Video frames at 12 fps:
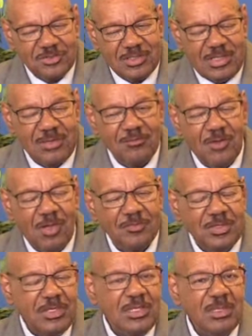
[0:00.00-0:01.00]
get involved
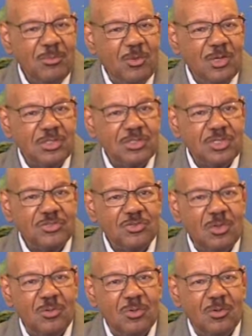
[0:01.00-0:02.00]
in any more
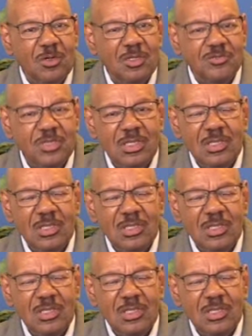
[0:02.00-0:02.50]
additional wars,